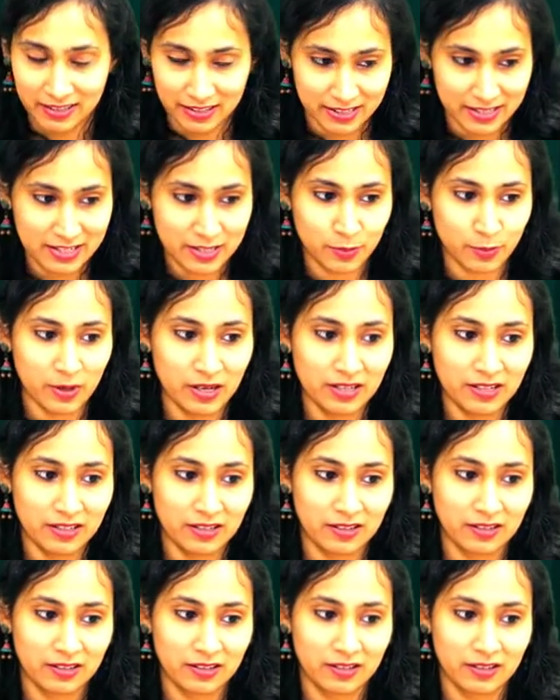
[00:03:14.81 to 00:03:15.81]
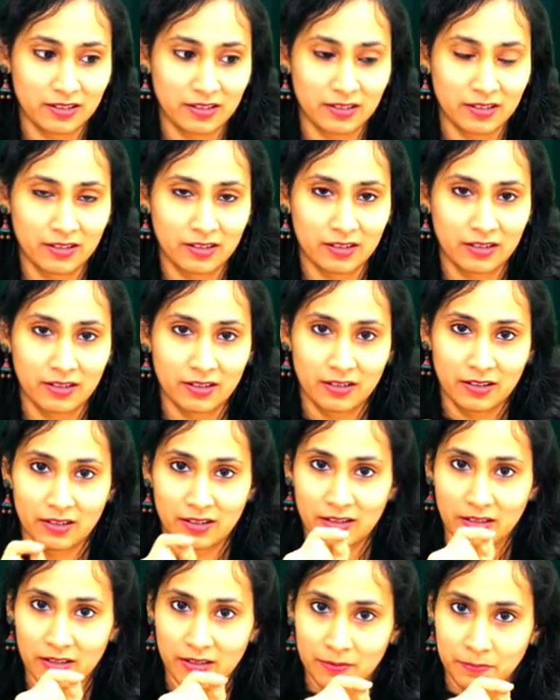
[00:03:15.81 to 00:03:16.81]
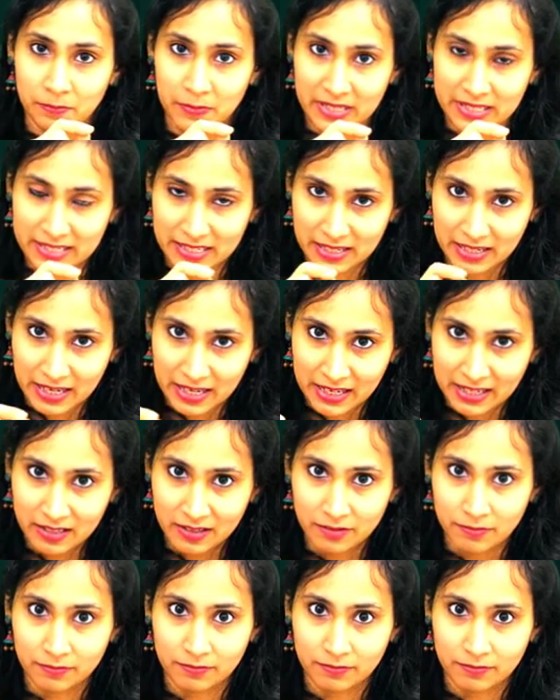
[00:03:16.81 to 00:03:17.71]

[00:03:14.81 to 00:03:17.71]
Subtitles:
this one, middle line,